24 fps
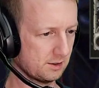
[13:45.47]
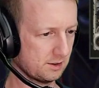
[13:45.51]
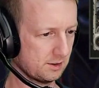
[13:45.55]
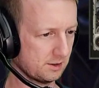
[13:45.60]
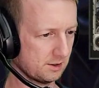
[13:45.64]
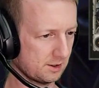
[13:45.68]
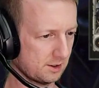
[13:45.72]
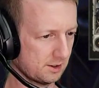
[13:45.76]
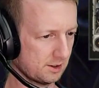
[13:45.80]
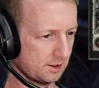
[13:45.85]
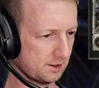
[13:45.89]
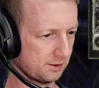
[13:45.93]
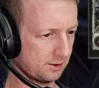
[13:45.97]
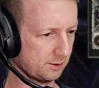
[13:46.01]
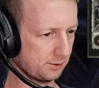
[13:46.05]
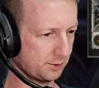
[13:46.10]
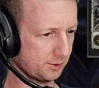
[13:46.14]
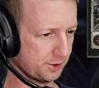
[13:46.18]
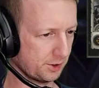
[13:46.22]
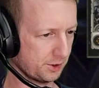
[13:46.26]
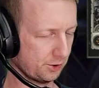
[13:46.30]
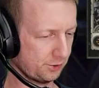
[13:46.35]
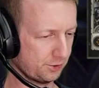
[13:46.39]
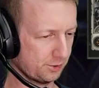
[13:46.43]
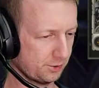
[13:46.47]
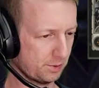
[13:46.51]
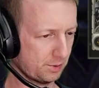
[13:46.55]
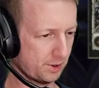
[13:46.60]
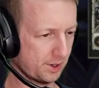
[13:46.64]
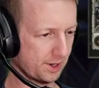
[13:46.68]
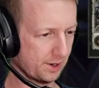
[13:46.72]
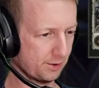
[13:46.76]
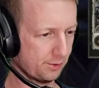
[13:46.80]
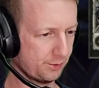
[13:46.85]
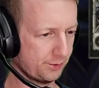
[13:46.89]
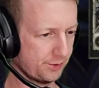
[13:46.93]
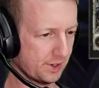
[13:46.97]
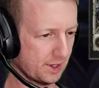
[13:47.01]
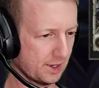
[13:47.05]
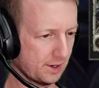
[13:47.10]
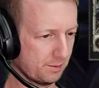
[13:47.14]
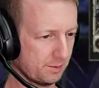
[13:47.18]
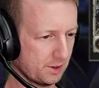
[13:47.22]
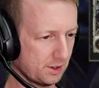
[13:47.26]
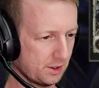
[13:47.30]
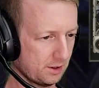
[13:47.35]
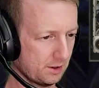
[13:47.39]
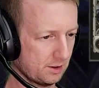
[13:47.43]
when I used to play a fair
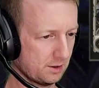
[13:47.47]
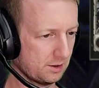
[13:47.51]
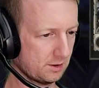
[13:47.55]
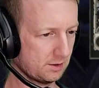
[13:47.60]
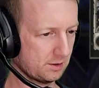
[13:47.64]
bit.